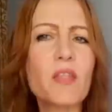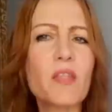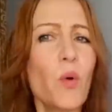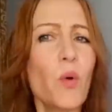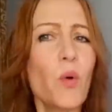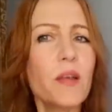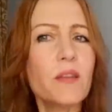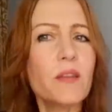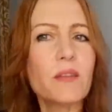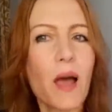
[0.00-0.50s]

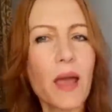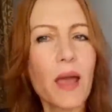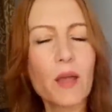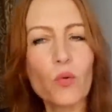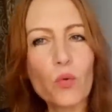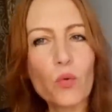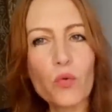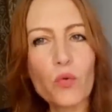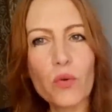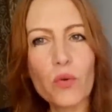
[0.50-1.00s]
Otherwise, I
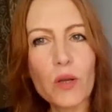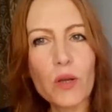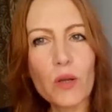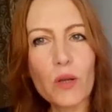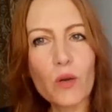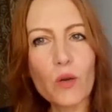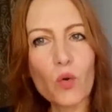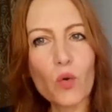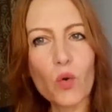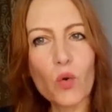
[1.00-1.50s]
don't
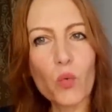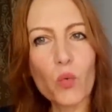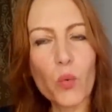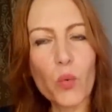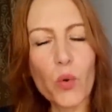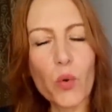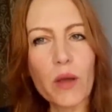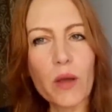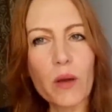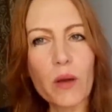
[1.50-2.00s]
really know
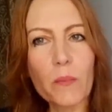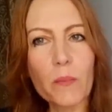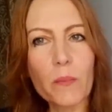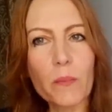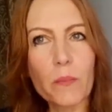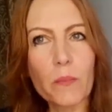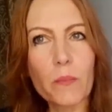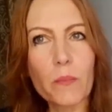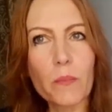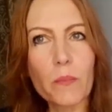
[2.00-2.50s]
where
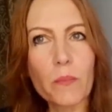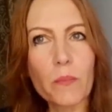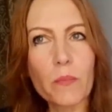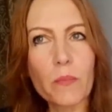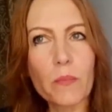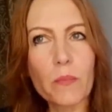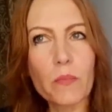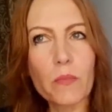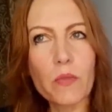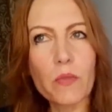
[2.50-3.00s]

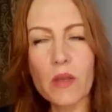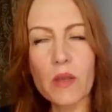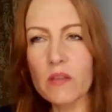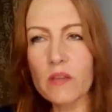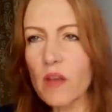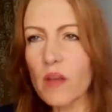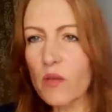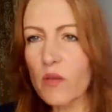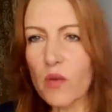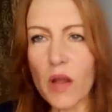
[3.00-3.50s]

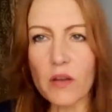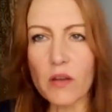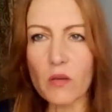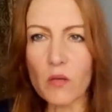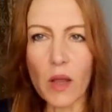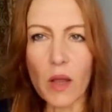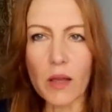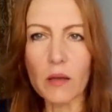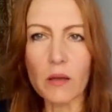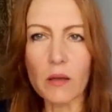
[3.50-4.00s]
things are
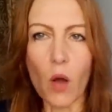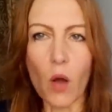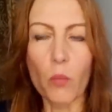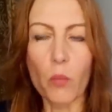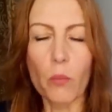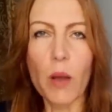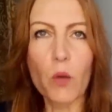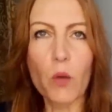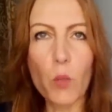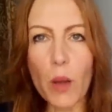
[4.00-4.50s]
running right now.
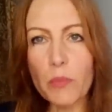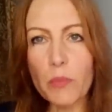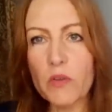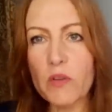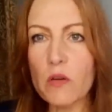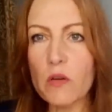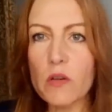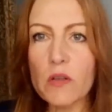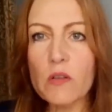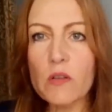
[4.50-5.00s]
My web
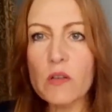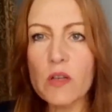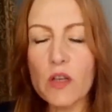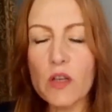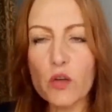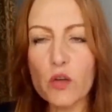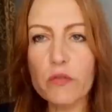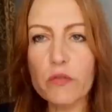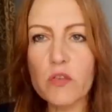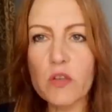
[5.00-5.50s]
series,
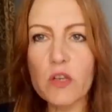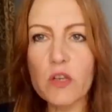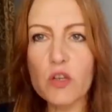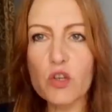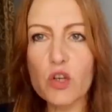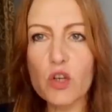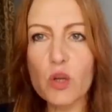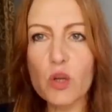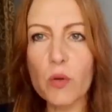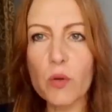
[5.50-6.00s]
State of
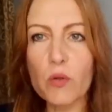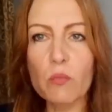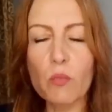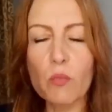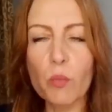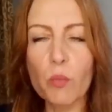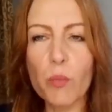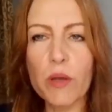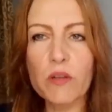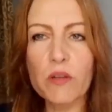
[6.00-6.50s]
Siege, about the
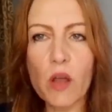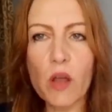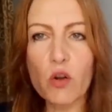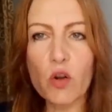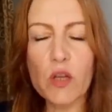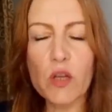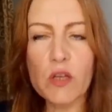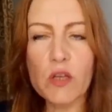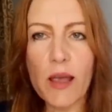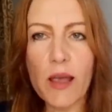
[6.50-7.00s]
Mumbai
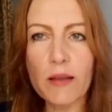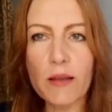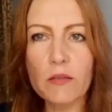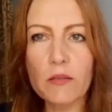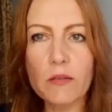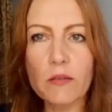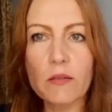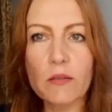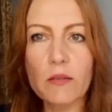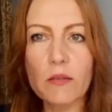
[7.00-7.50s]
terror
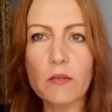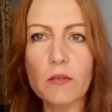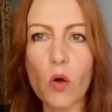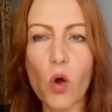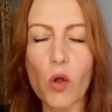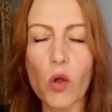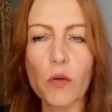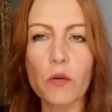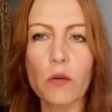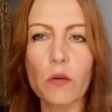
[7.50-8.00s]
attacks is
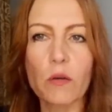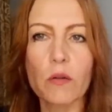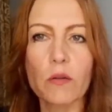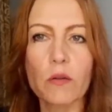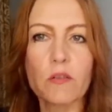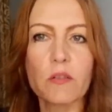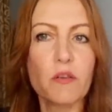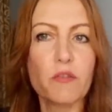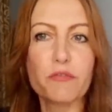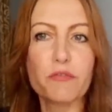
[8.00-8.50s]
on
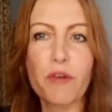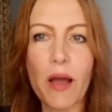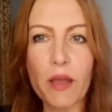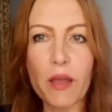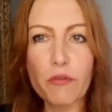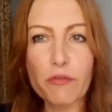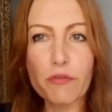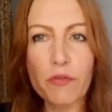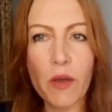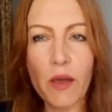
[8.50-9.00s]

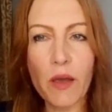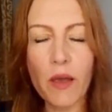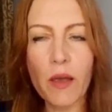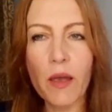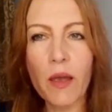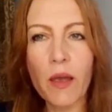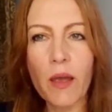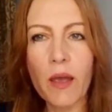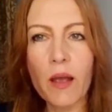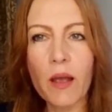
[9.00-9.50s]
Z5.
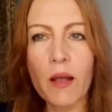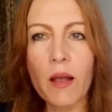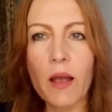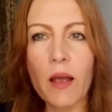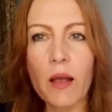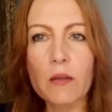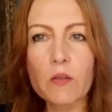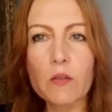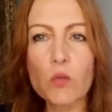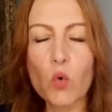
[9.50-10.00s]

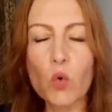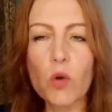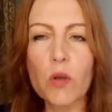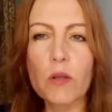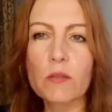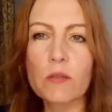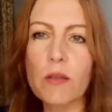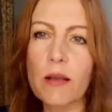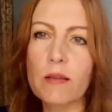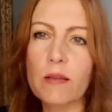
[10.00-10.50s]
So
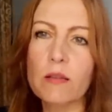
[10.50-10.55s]
is